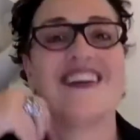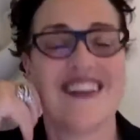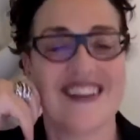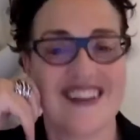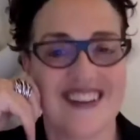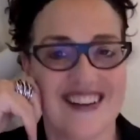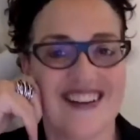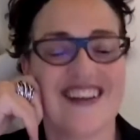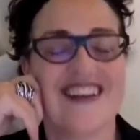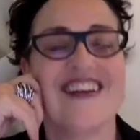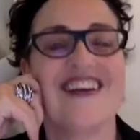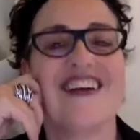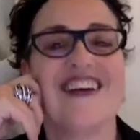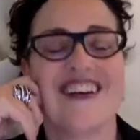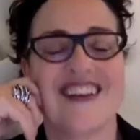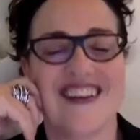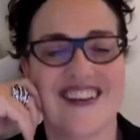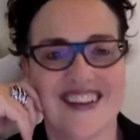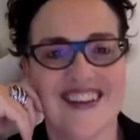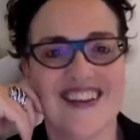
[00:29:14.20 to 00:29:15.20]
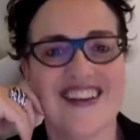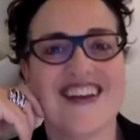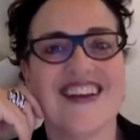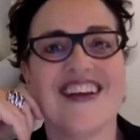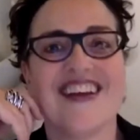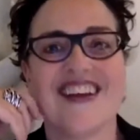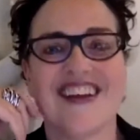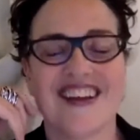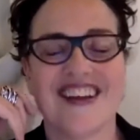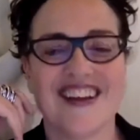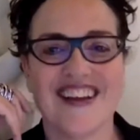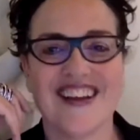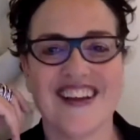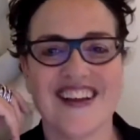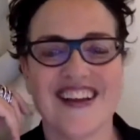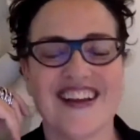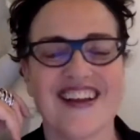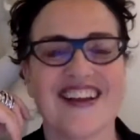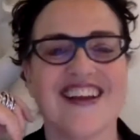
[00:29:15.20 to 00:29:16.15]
So the only way to get a